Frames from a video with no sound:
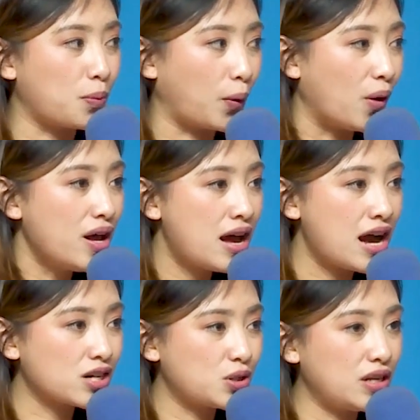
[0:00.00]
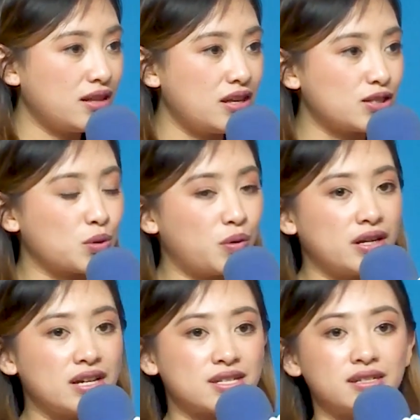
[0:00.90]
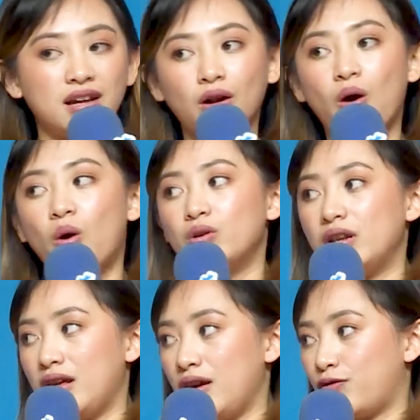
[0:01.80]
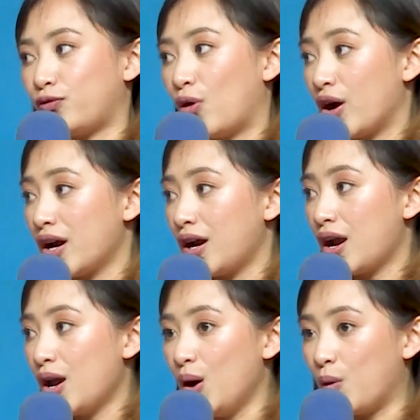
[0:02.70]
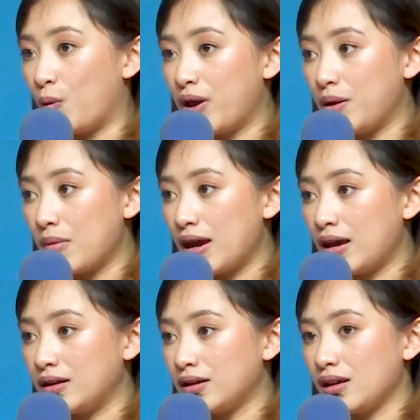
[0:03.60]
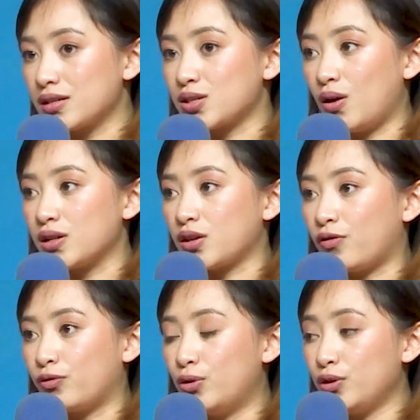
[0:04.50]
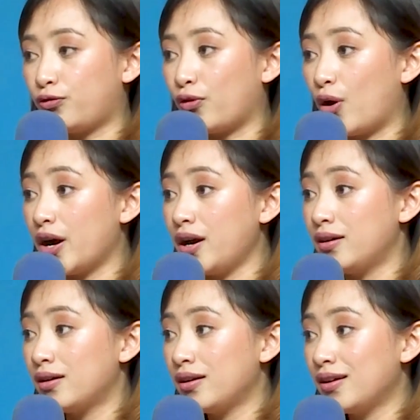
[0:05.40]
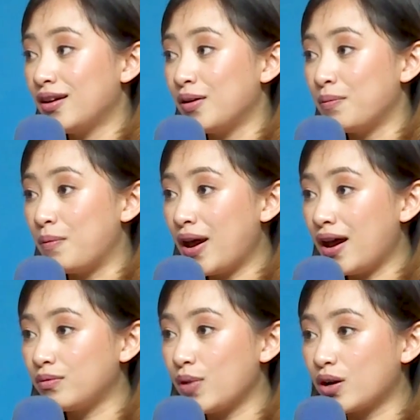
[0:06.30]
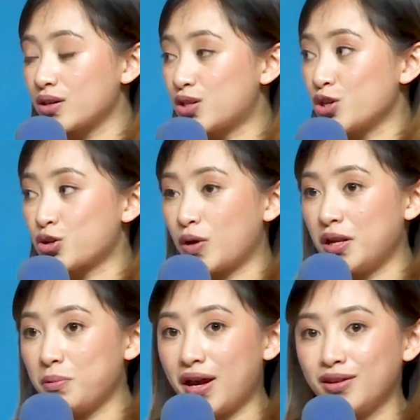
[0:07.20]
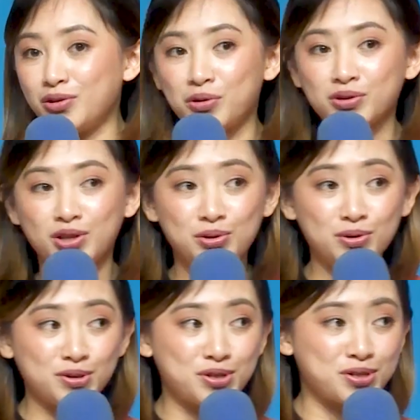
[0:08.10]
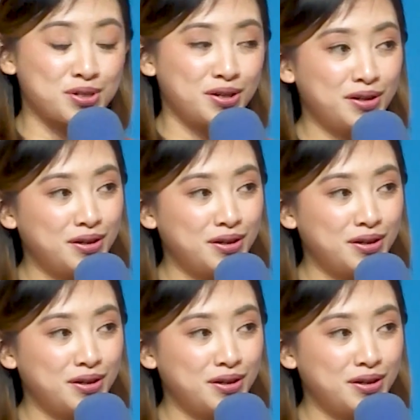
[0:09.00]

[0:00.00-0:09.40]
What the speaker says: nyo po, actually this one is not only for women, it is also good for men, because usually men don't use,